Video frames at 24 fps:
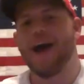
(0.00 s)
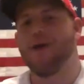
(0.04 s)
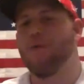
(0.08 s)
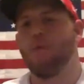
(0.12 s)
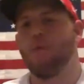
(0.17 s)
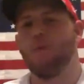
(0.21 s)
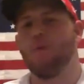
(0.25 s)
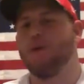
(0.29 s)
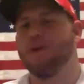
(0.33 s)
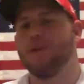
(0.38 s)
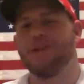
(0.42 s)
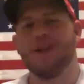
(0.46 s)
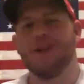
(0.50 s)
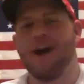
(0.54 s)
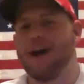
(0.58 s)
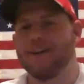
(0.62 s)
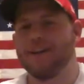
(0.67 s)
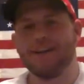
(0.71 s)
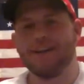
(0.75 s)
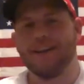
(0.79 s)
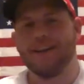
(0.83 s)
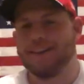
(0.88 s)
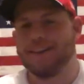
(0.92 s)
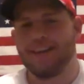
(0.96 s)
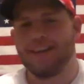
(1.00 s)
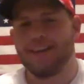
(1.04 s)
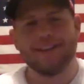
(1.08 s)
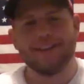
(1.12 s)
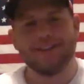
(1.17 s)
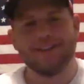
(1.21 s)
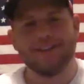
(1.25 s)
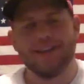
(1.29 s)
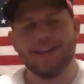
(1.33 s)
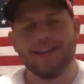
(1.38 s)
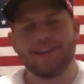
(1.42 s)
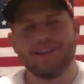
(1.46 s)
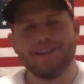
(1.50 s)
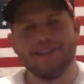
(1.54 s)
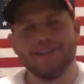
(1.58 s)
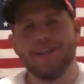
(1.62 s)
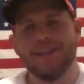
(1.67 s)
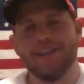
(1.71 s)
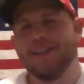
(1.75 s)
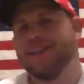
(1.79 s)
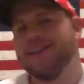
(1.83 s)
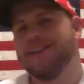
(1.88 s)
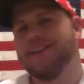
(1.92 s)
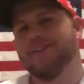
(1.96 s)
would not take that chance
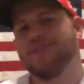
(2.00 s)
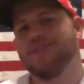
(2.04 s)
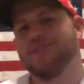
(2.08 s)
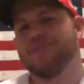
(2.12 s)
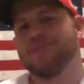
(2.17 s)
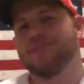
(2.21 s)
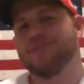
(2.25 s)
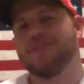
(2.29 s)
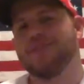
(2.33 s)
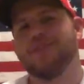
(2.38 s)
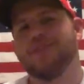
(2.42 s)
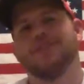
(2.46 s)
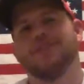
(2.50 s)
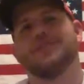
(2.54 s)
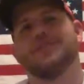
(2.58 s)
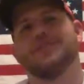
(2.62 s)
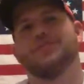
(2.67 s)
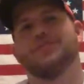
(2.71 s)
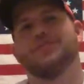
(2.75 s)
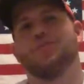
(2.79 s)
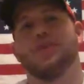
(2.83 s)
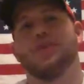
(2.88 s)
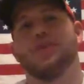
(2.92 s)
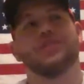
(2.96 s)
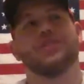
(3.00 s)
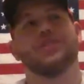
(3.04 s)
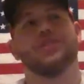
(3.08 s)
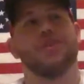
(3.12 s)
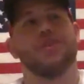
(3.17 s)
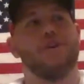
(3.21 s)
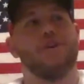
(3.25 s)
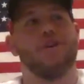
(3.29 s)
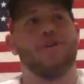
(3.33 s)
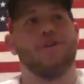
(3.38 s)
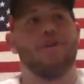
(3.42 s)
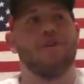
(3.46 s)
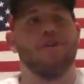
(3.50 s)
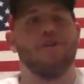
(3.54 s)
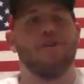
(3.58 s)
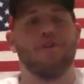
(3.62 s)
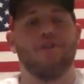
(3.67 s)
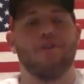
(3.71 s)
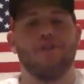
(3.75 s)
just because we saw